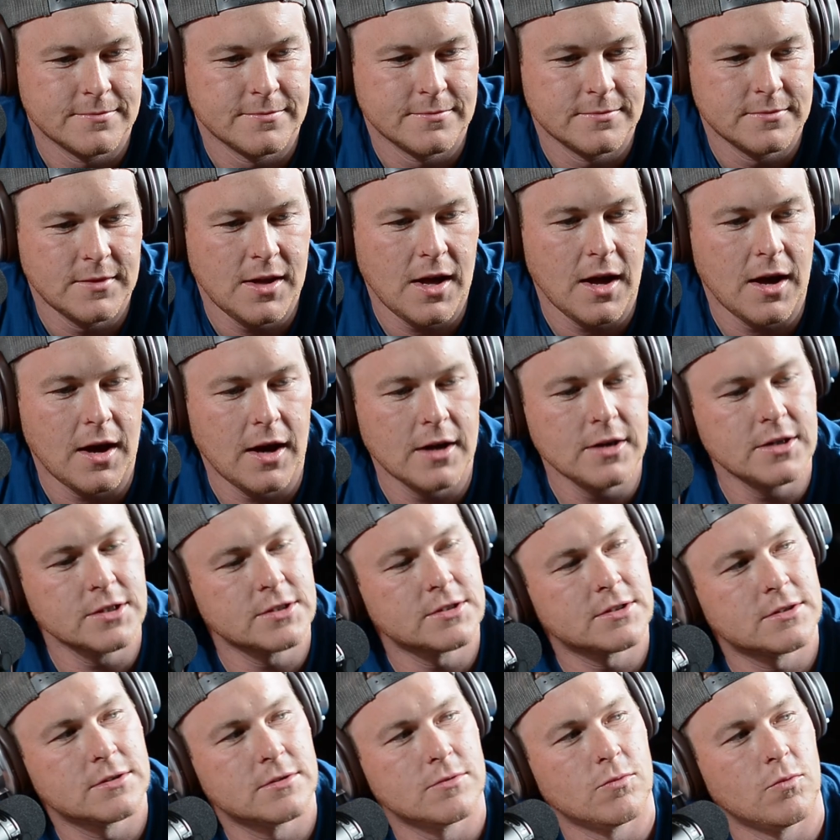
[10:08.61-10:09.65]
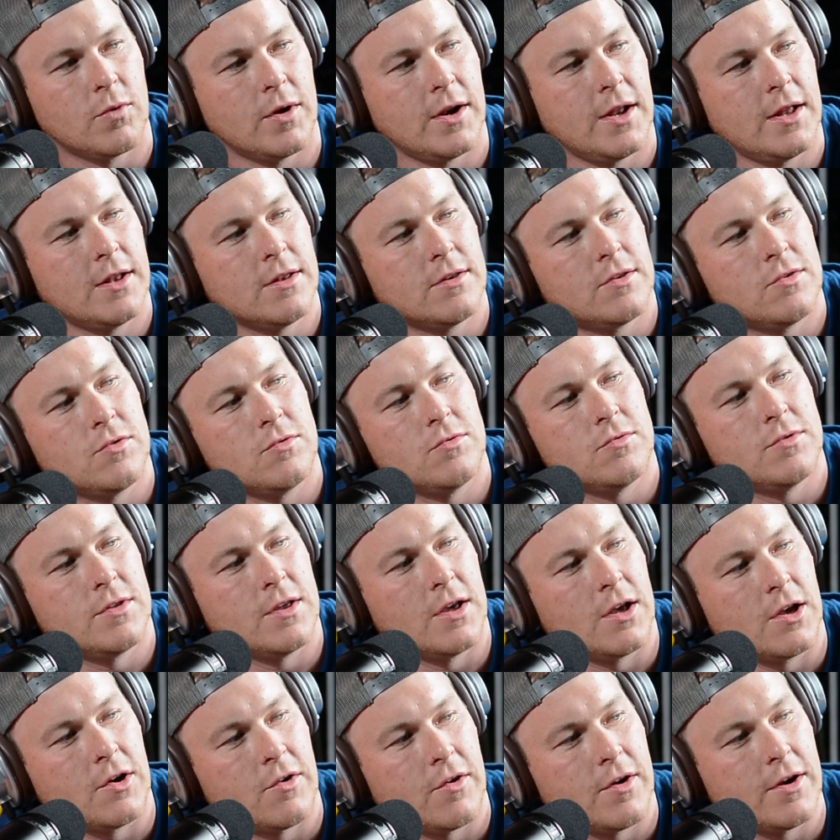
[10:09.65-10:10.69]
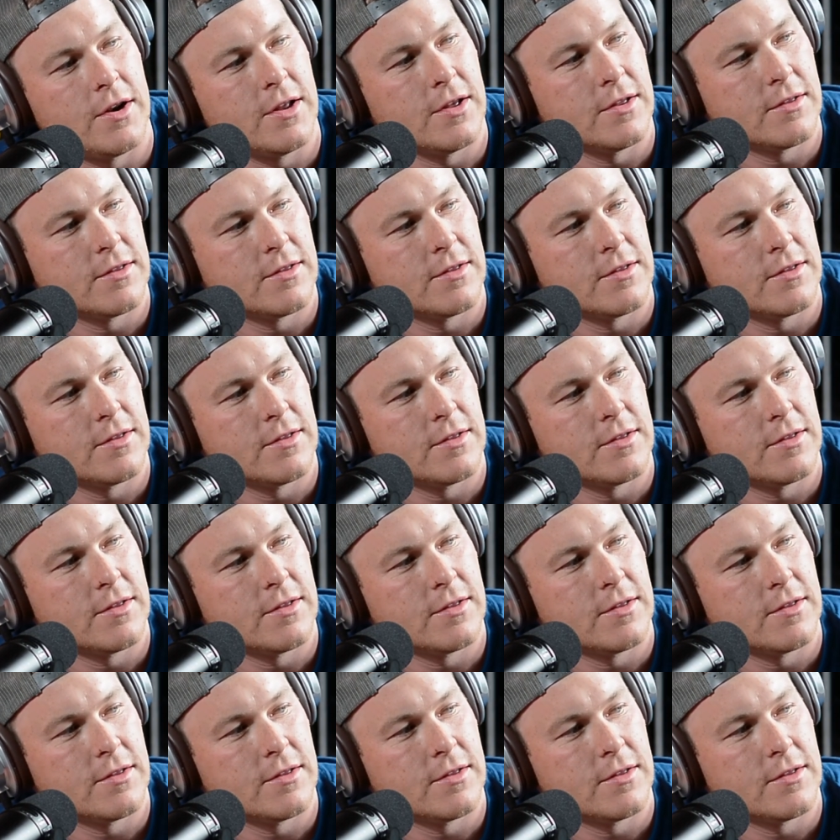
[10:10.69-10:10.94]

Yeah, I just went into the ingredients